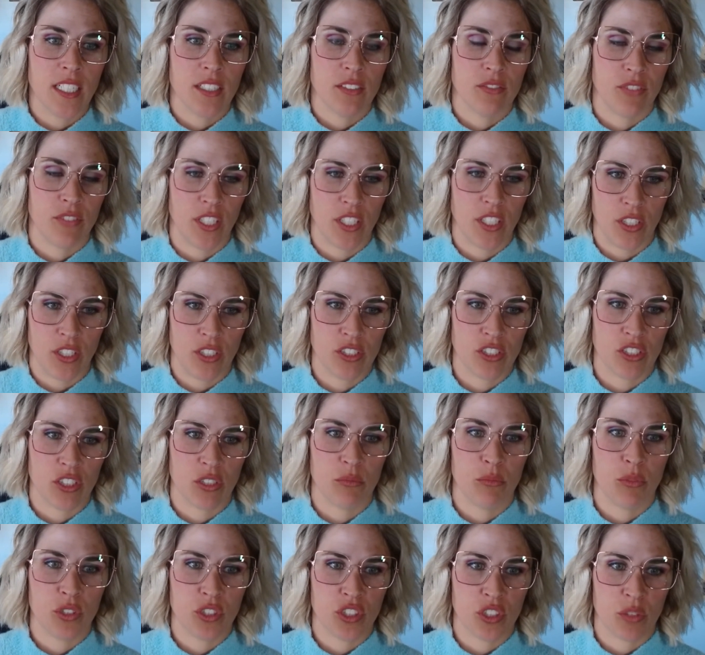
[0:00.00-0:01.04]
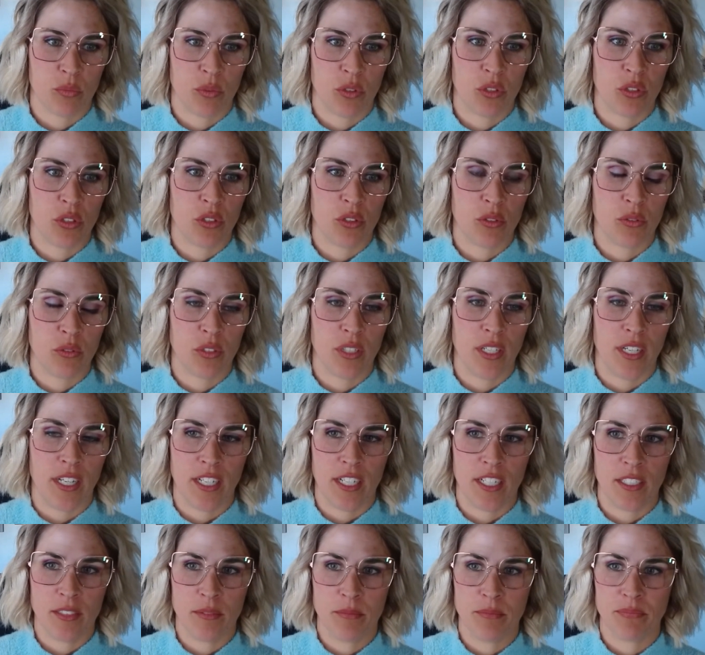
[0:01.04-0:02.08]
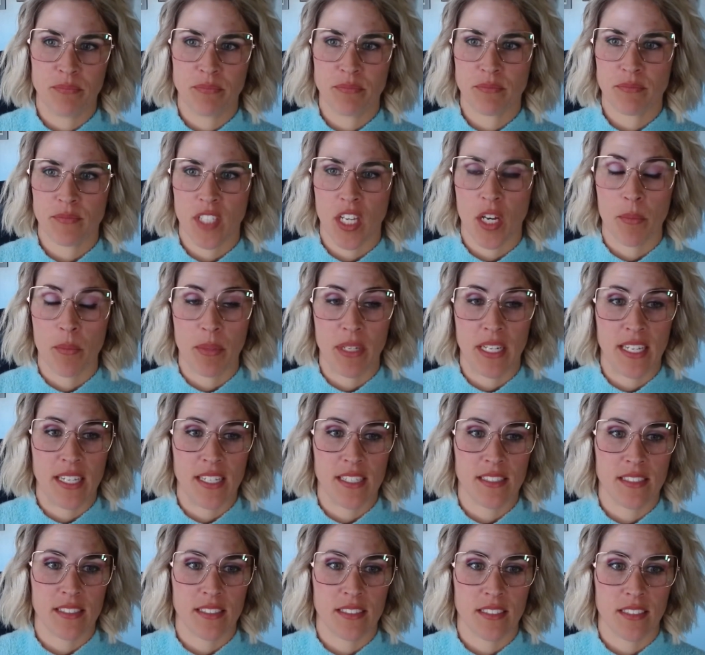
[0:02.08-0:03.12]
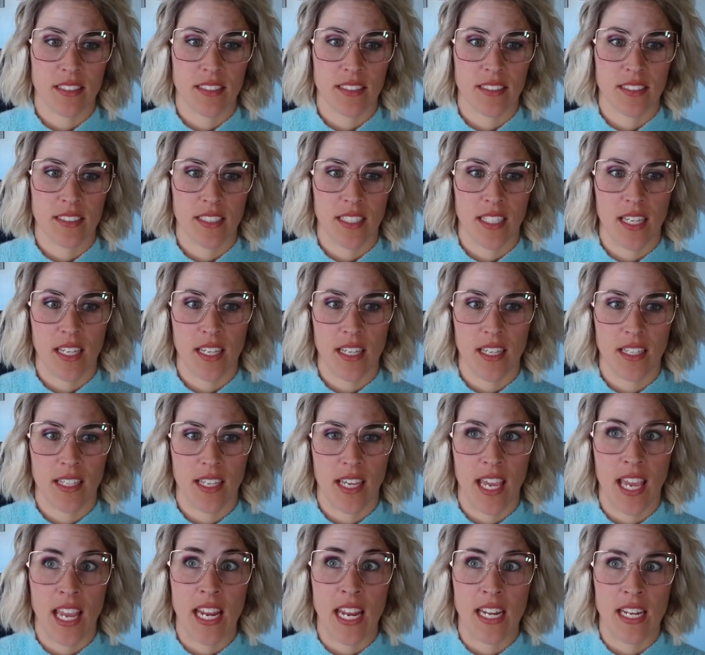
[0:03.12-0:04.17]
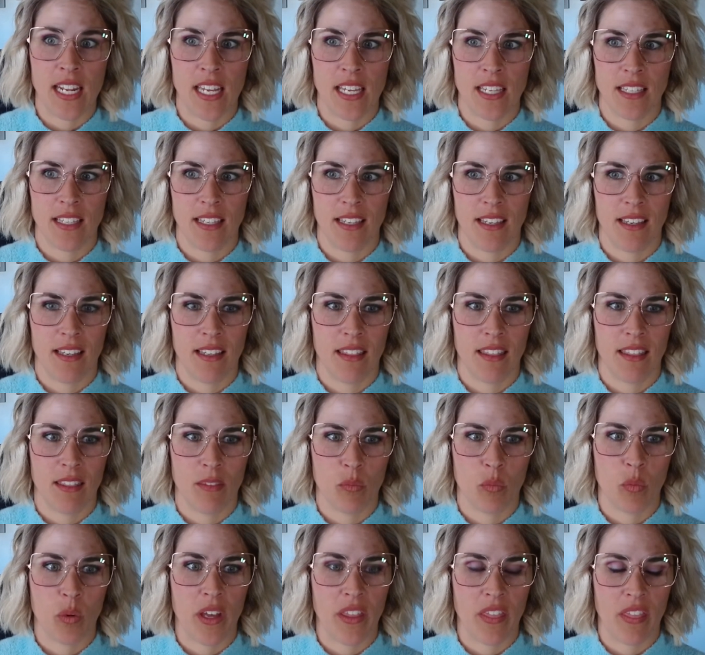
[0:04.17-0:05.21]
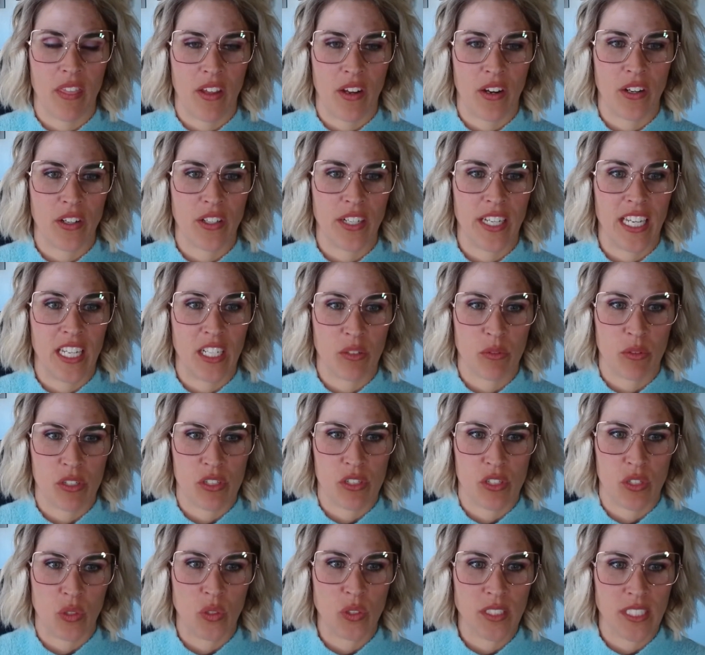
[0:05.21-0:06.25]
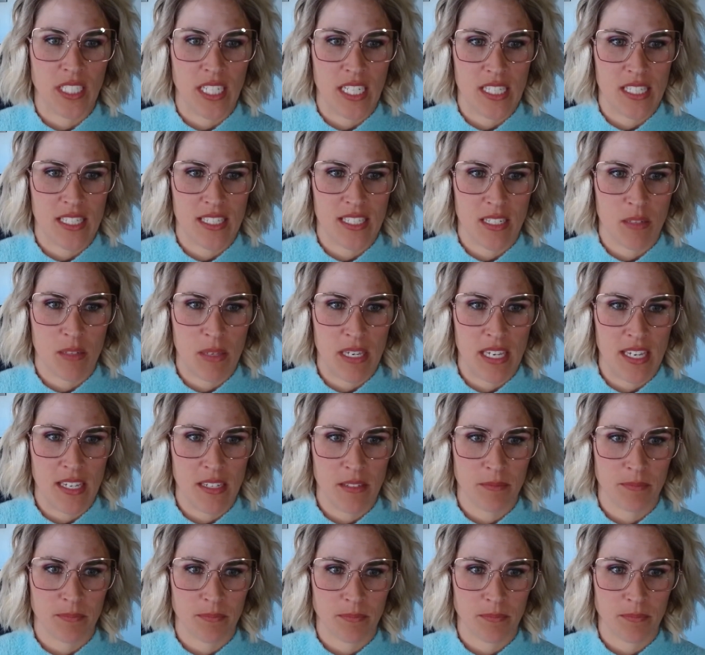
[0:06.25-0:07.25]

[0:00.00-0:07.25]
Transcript: vendors or multiple companies aiding in what their end result needs to be.